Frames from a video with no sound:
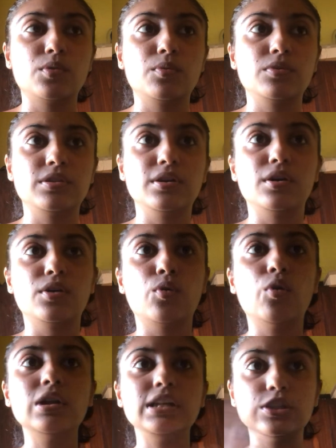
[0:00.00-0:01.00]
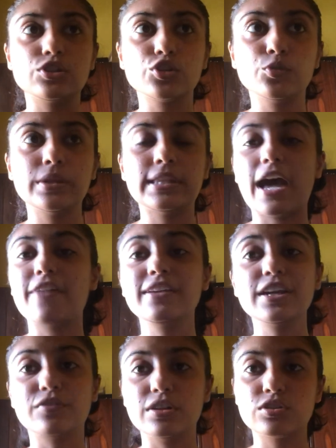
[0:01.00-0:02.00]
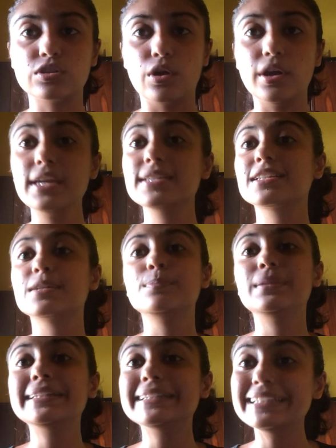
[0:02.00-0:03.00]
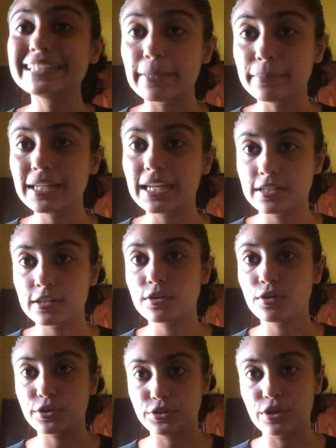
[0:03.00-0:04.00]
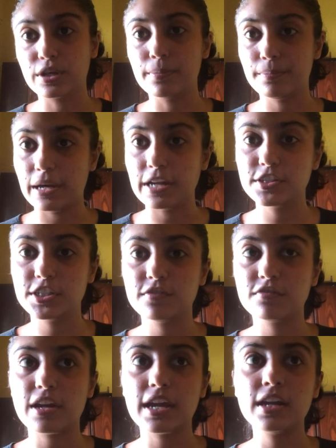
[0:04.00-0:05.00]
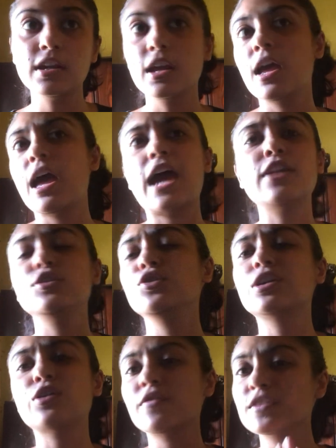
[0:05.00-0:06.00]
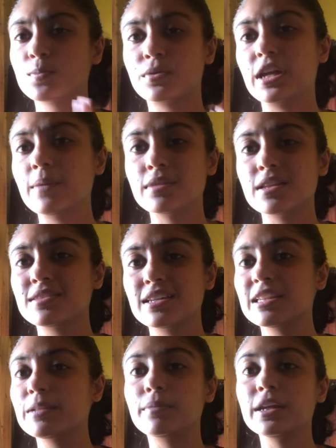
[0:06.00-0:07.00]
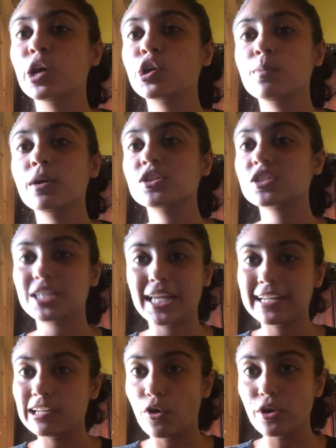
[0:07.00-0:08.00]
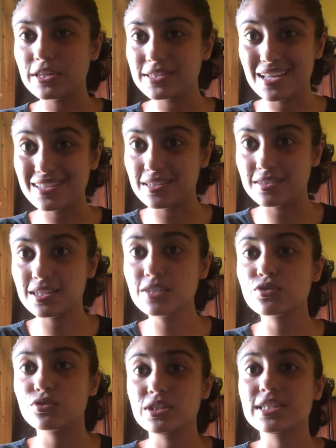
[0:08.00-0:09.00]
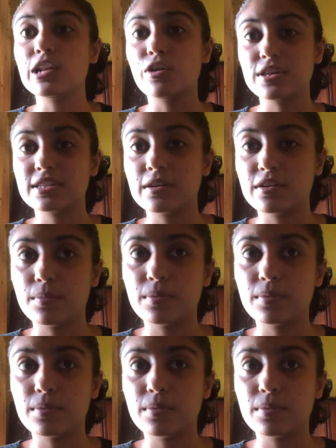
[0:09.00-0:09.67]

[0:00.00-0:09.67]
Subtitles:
the whole issue with having a rich lawyer is completely eliminated on your comparative, right? And you can always preempt and say they'll bring out about state lawyers existing. So these are lawyers that